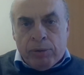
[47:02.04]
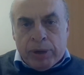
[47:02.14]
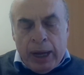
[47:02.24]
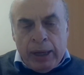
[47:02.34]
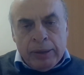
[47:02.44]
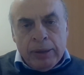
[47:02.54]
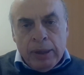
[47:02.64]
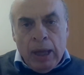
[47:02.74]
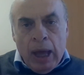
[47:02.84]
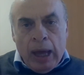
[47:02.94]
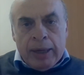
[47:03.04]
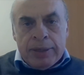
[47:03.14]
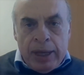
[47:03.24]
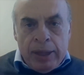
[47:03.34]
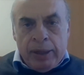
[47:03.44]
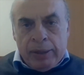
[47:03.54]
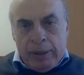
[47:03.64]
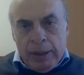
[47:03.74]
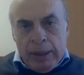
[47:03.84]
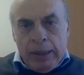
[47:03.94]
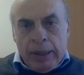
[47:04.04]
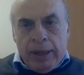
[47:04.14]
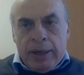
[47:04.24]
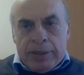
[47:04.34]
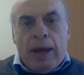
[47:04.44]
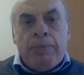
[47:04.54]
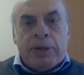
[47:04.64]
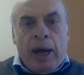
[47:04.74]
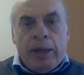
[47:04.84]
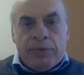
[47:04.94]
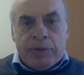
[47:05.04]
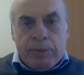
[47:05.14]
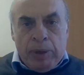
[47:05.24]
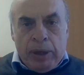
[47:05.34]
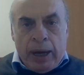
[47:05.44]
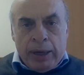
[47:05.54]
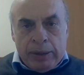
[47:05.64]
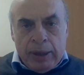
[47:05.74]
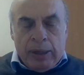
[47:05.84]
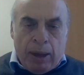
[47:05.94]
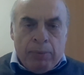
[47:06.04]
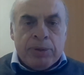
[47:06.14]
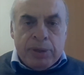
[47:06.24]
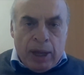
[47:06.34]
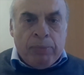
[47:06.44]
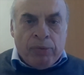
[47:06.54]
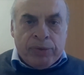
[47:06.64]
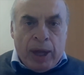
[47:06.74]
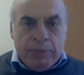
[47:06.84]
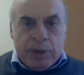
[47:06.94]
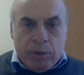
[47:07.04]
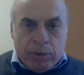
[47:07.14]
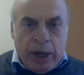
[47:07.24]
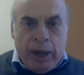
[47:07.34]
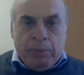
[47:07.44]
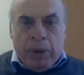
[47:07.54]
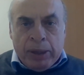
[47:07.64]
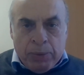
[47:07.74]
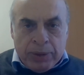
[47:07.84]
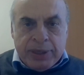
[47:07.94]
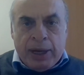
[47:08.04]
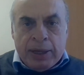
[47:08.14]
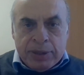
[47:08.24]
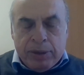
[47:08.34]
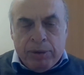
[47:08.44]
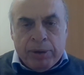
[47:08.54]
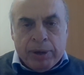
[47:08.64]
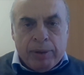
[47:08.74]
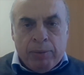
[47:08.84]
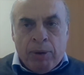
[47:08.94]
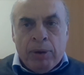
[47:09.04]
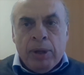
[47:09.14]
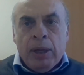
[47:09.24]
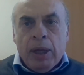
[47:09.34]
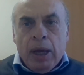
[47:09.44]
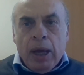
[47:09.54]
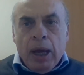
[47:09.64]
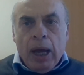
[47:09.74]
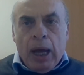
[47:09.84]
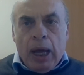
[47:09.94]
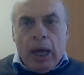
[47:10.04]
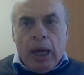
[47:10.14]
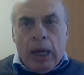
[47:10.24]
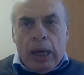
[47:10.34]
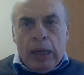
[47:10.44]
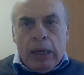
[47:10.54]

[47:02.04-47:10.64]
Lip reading: Ukraine, I can say that there is some kind of similarity. And I was a number of times in Ukraine, met with Zelensky during the war. And